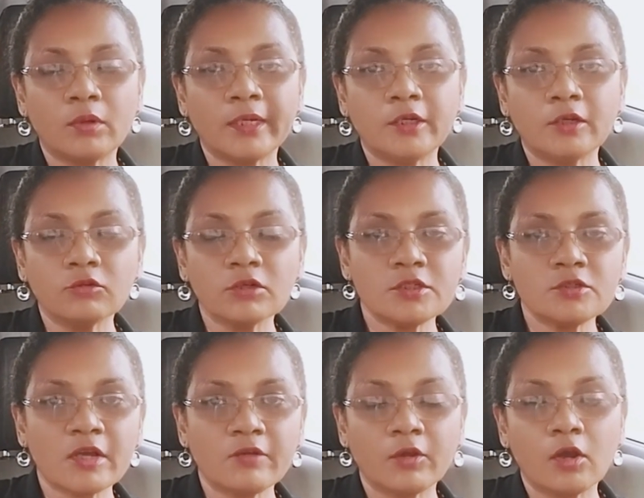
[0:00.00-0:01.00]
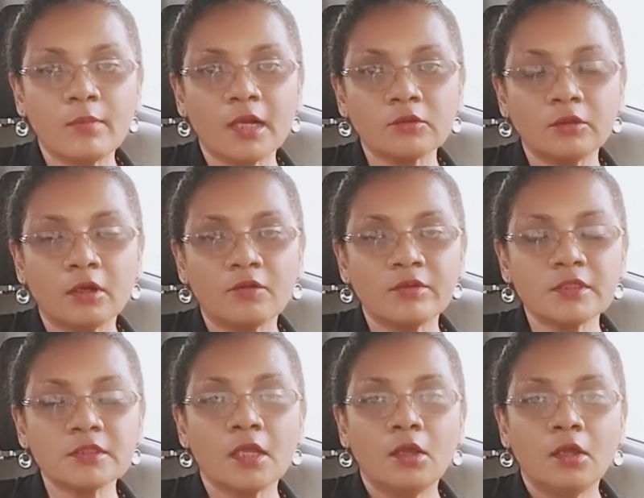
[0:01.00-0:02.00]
one and you rush in traffic, go back to your office.